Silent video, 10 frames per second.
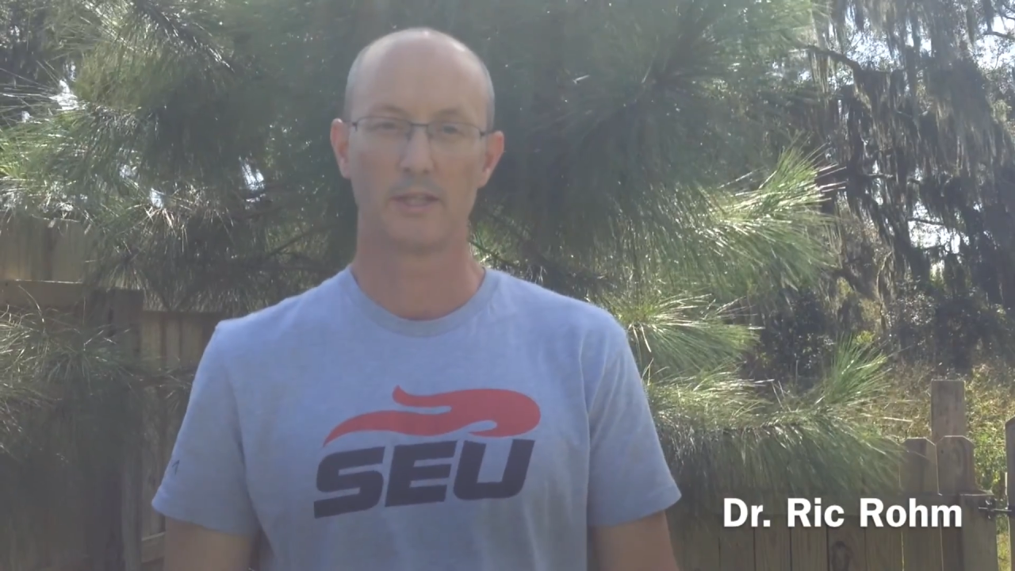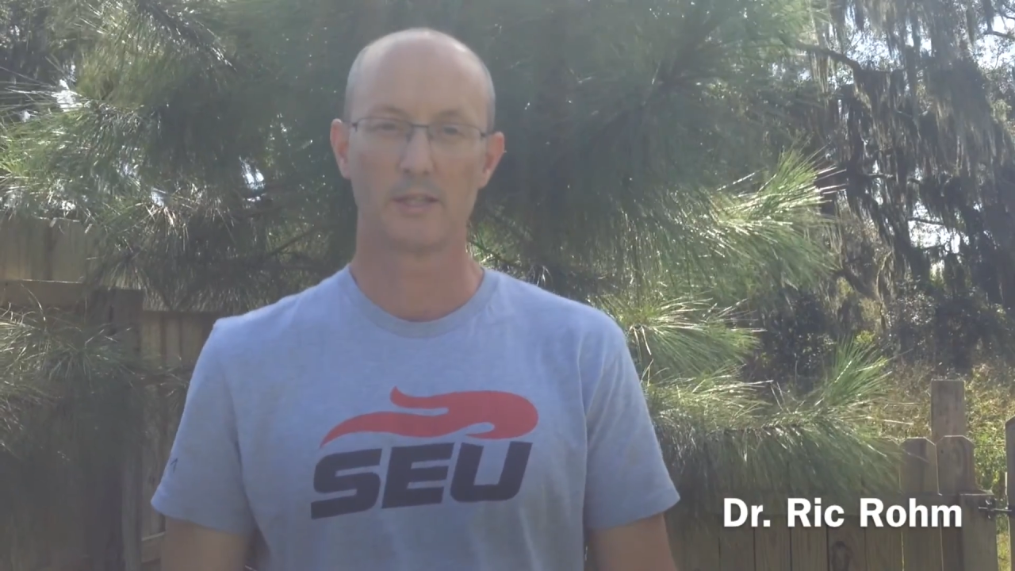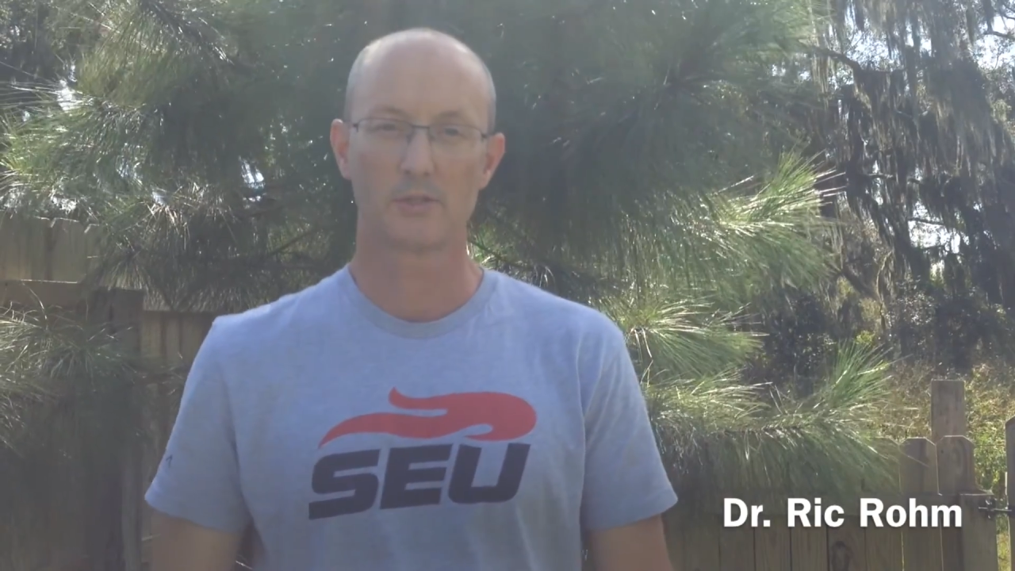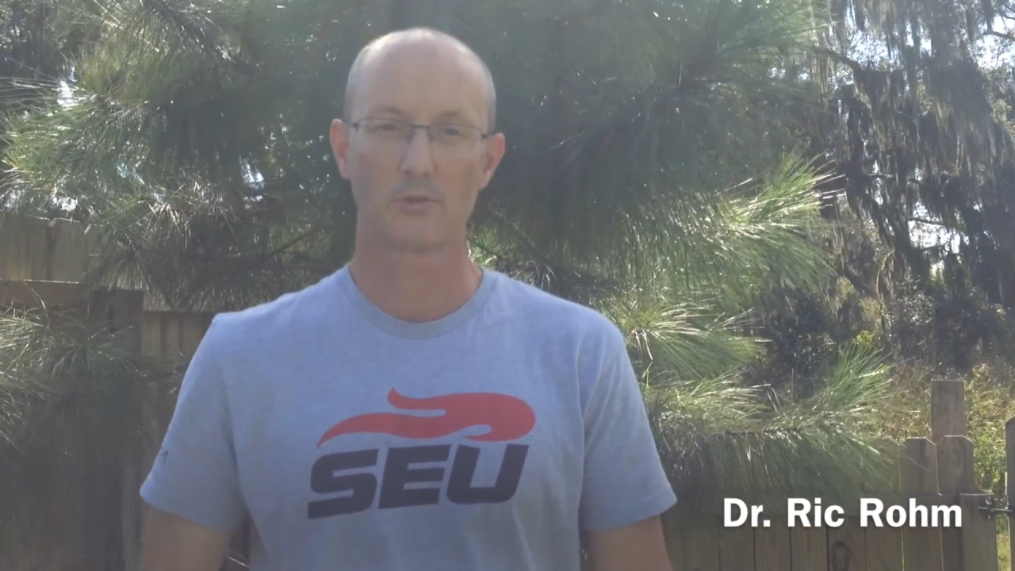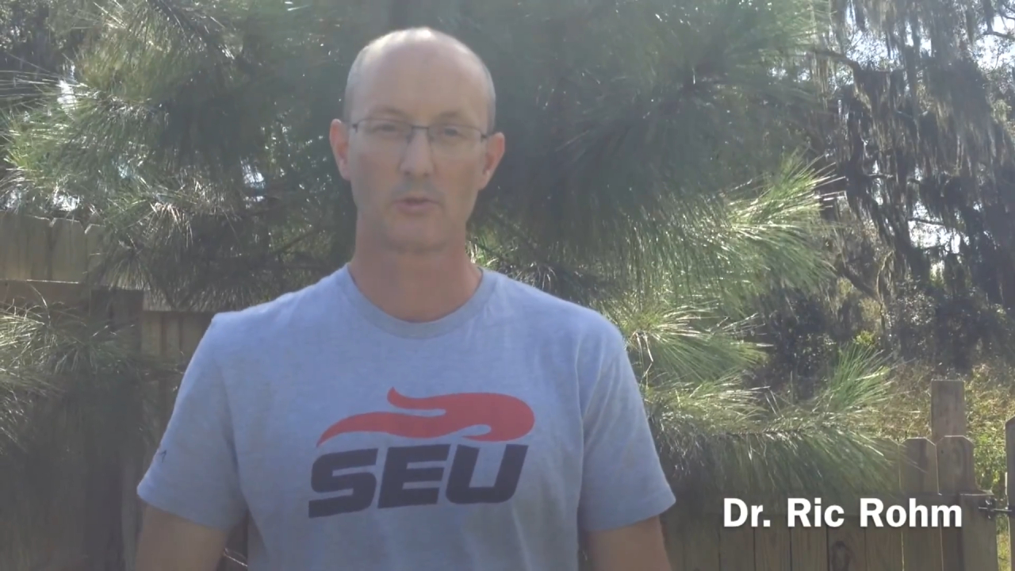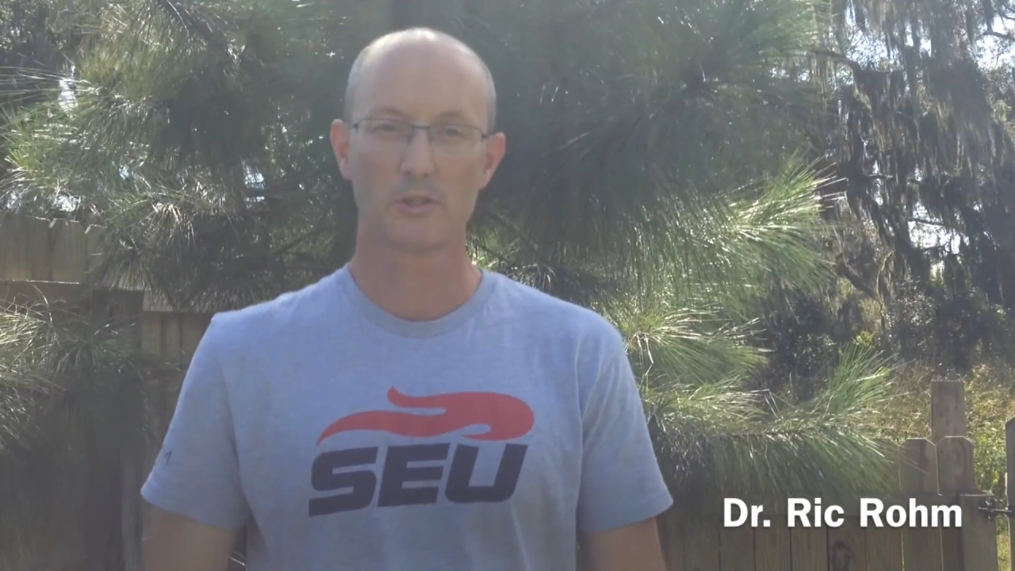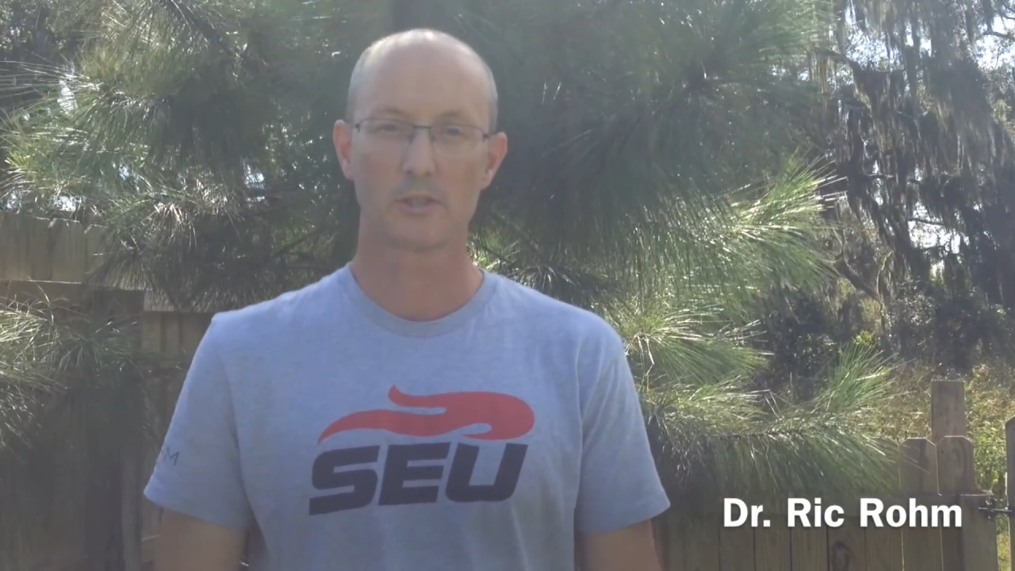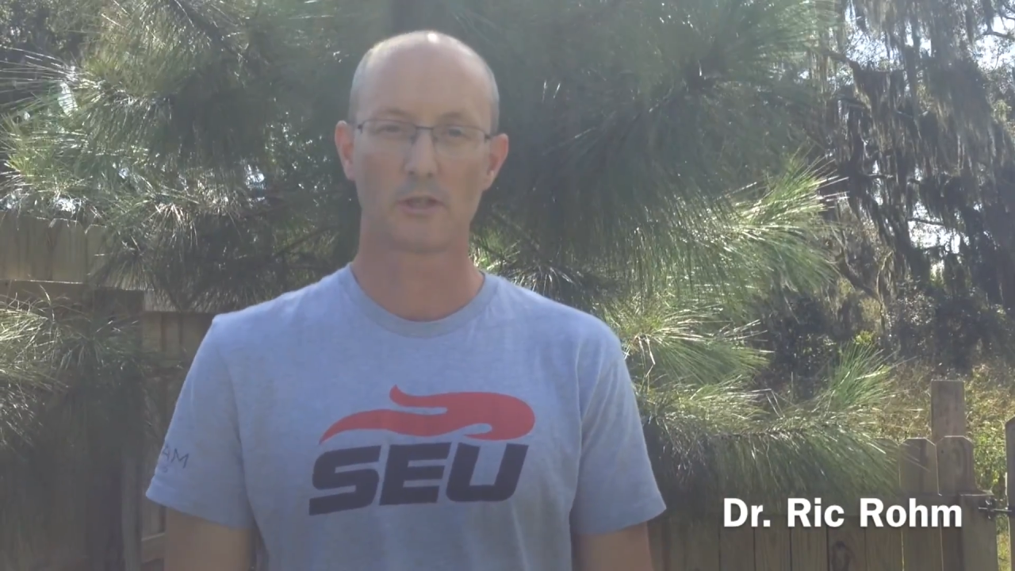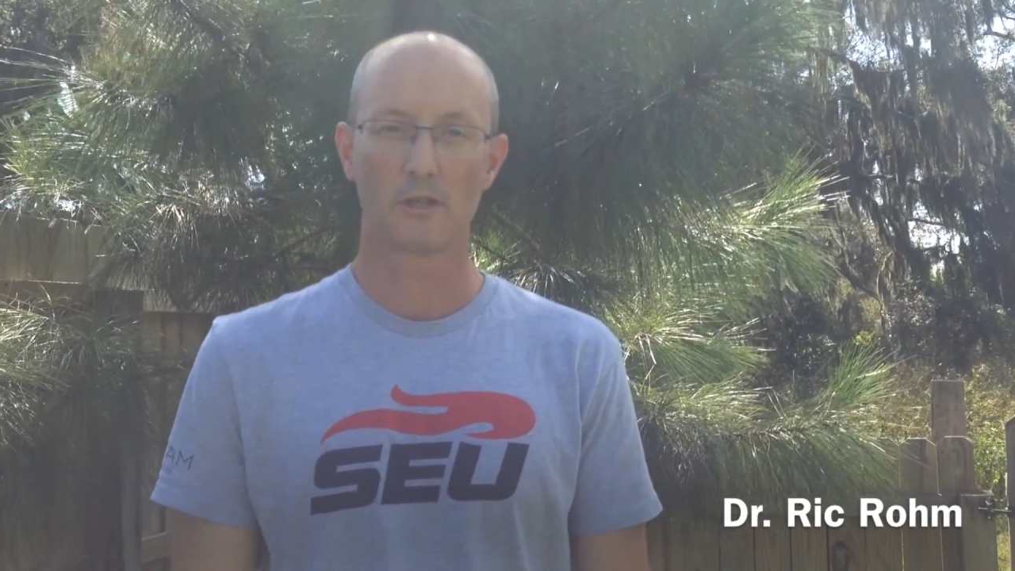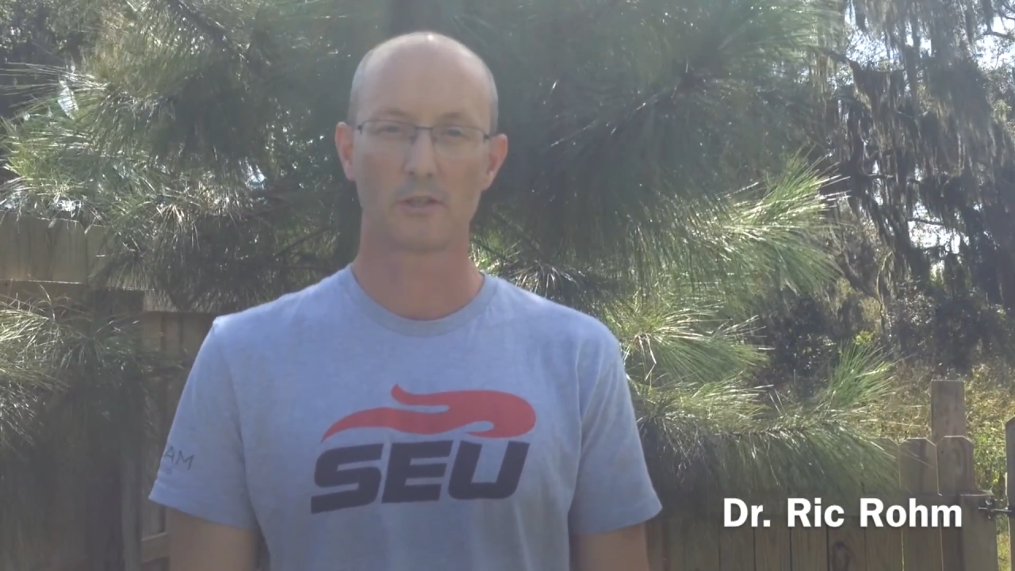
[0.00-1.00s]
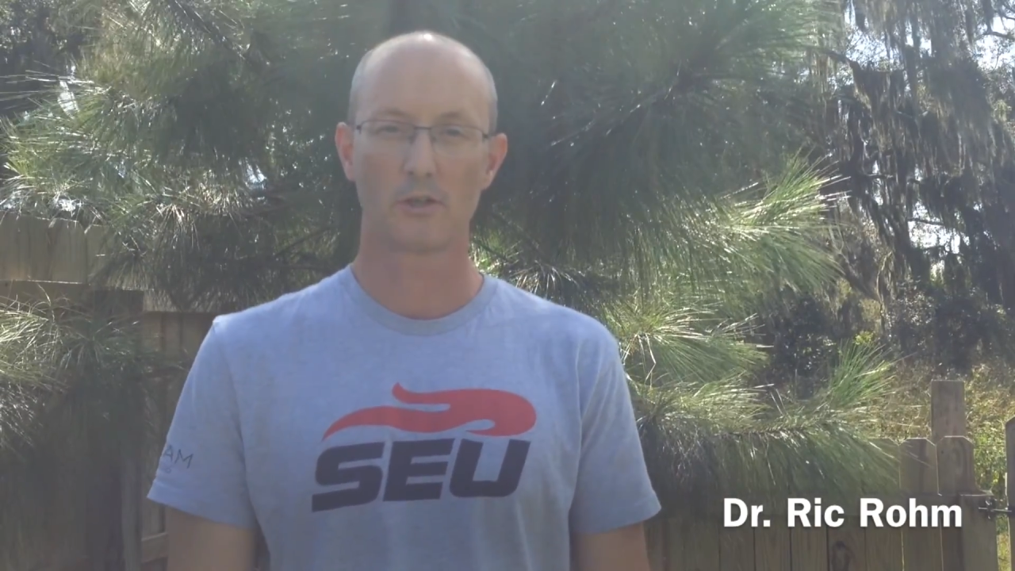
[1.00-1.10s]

in this course on